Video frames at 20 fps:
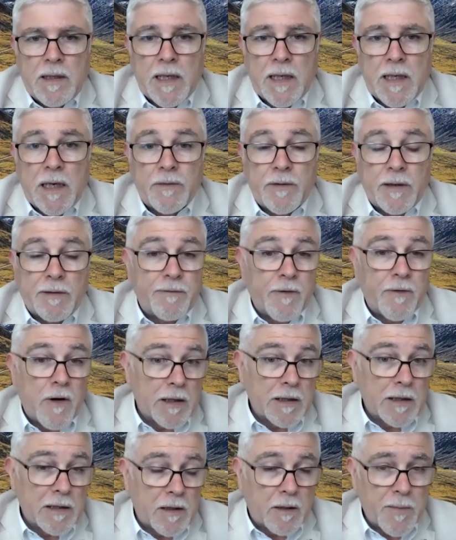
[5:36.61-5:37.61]
Uh, and then
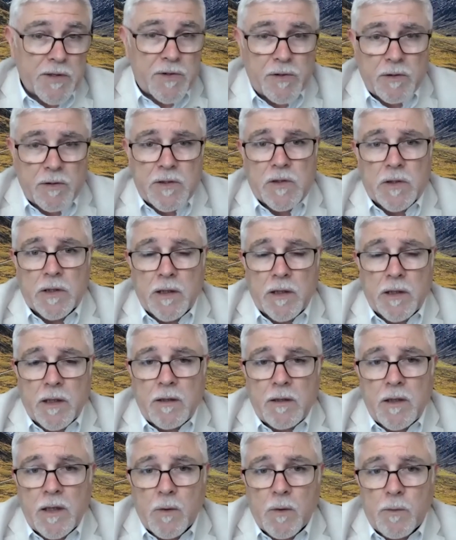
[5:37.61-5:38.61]
finally, and I mentioned this earlier,
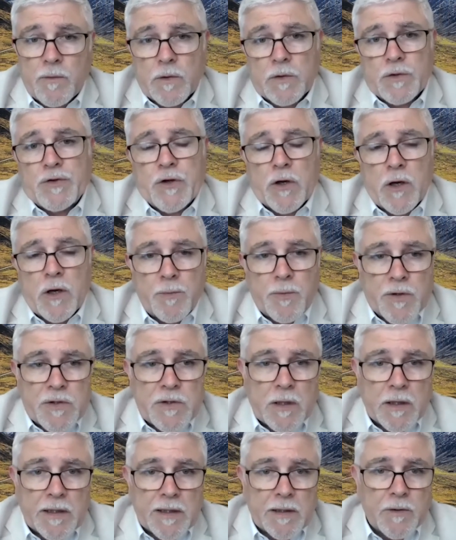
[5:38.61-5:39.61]
you know, we've got a scoping
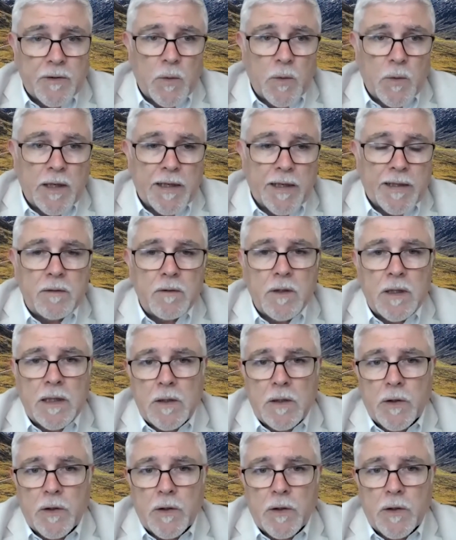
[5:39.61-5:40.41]
study underway uh,